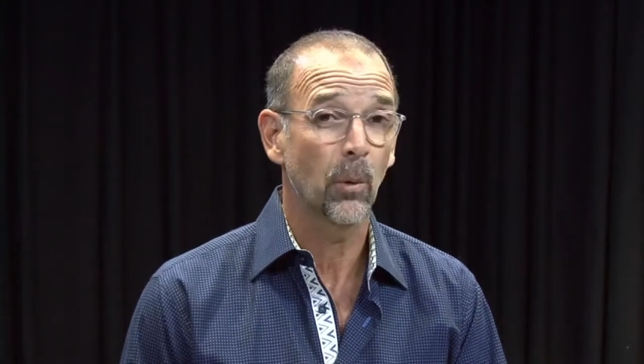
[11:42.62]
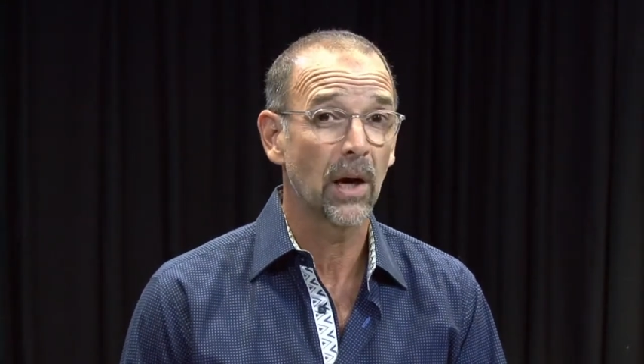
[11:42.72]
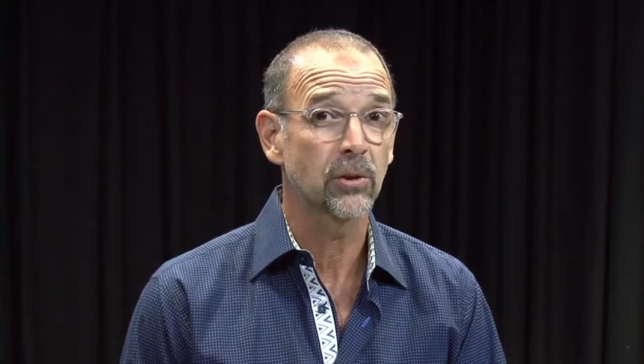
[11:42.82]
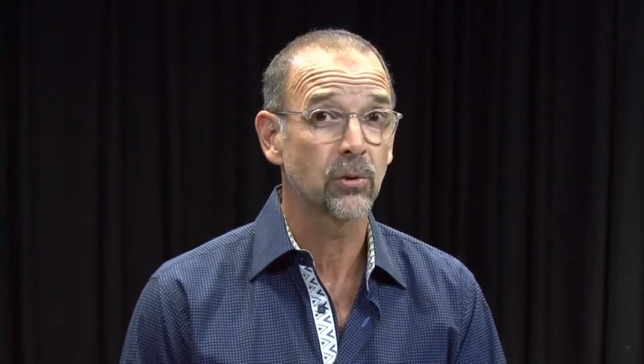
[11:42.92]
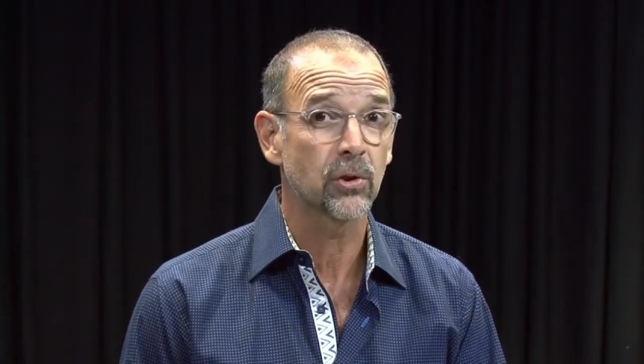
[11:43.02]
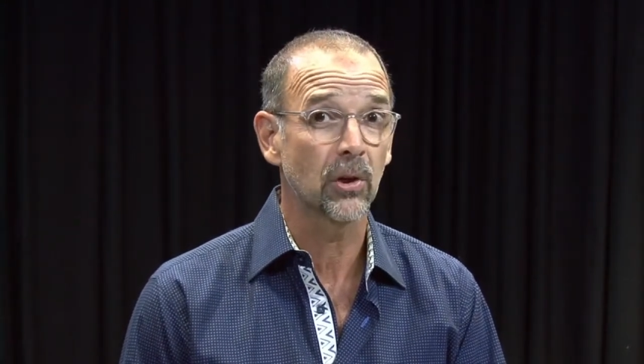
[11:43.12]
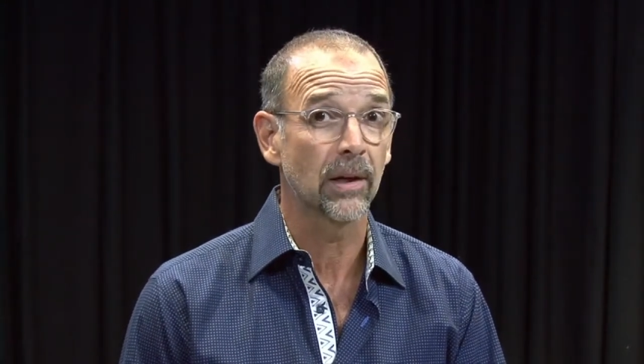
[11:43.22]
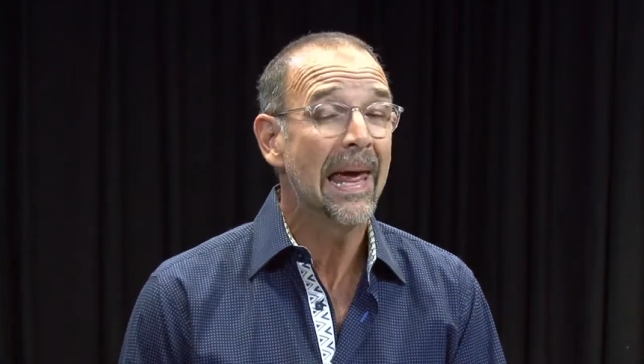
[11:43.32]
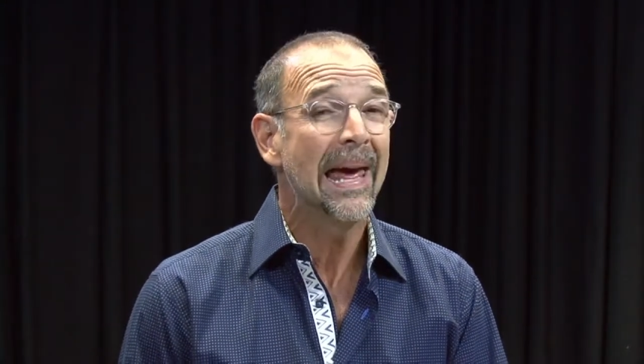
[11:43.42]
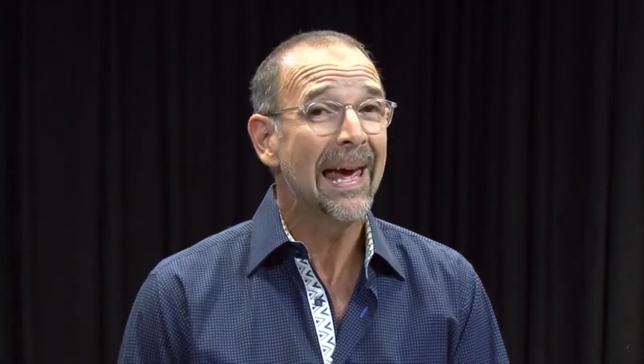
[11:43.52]
and why you
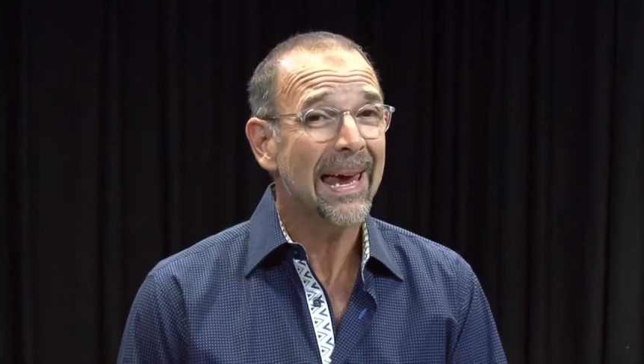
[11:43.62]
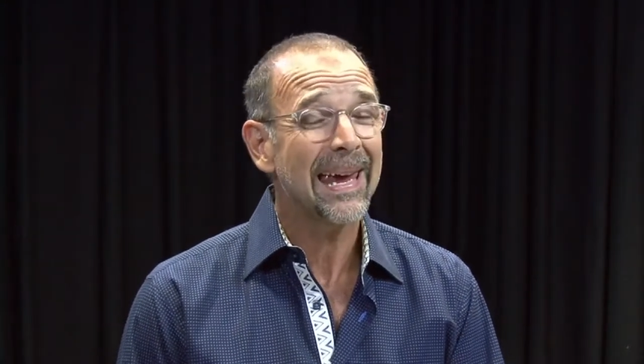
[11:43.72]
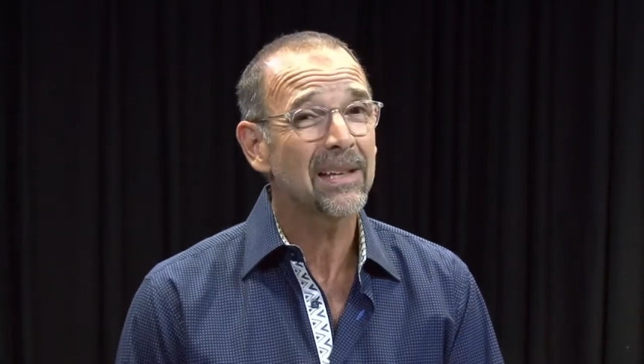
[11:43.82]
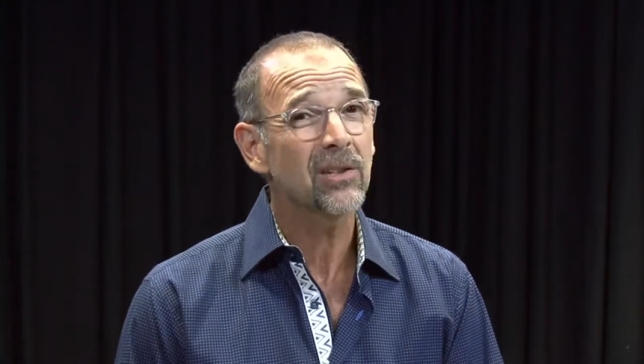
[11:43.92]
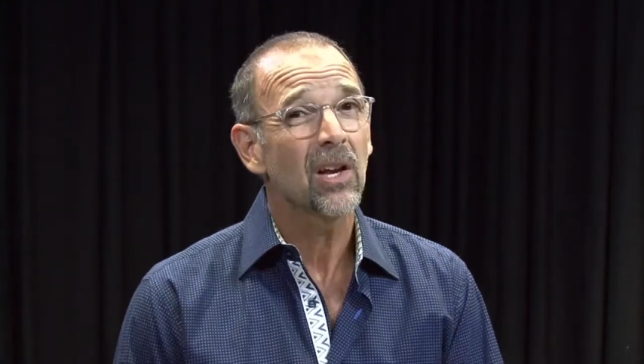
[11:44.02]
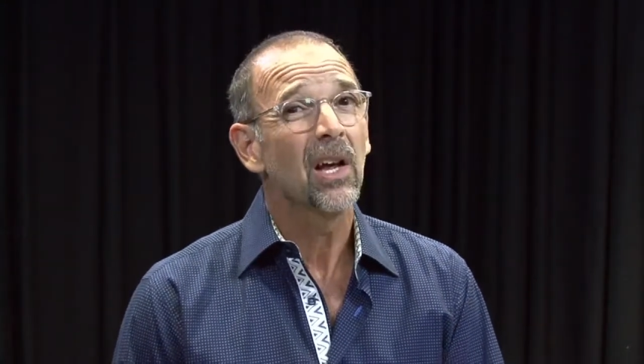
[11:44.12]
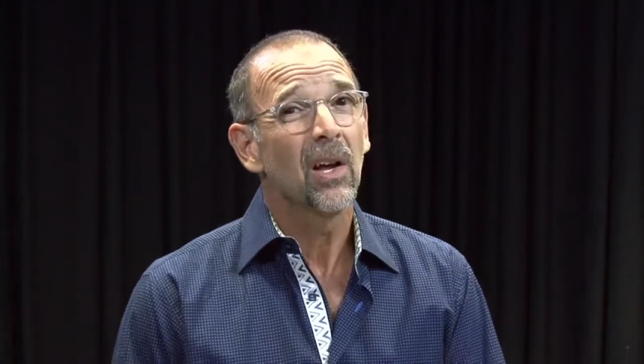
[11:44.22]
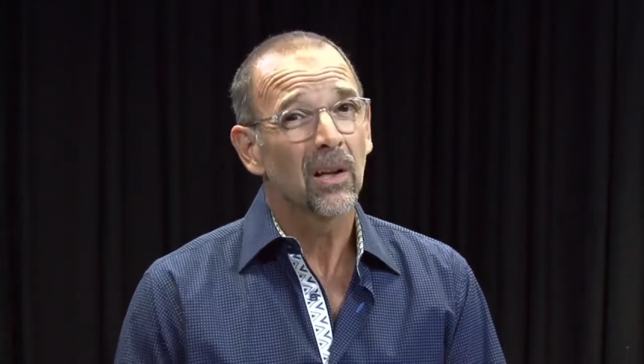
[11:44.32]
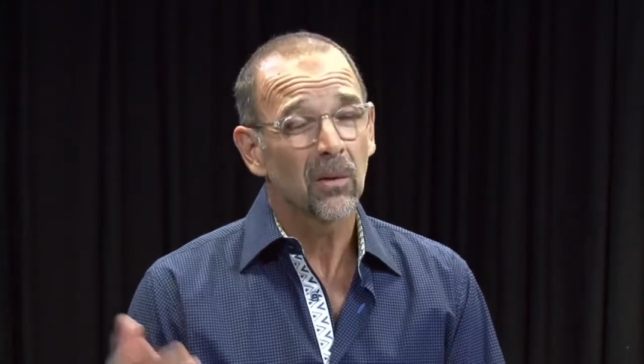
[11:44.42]
should, and